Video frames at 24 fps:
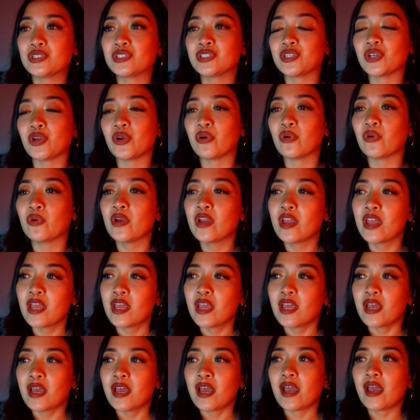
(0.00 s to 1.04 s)
So
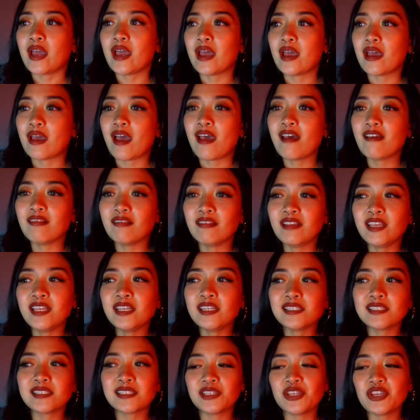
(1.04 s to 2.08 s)
at
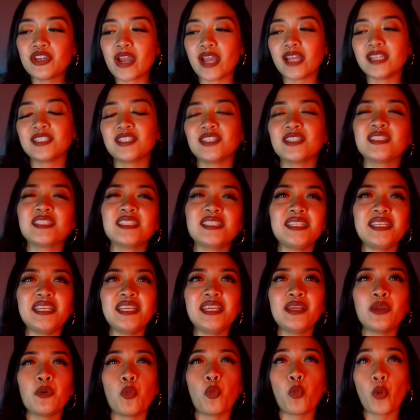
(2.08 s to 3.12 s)
least you guys could
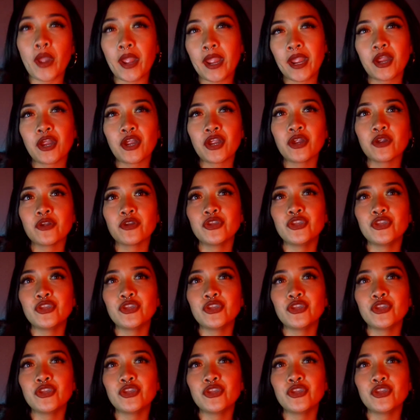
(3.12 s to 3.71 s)
see where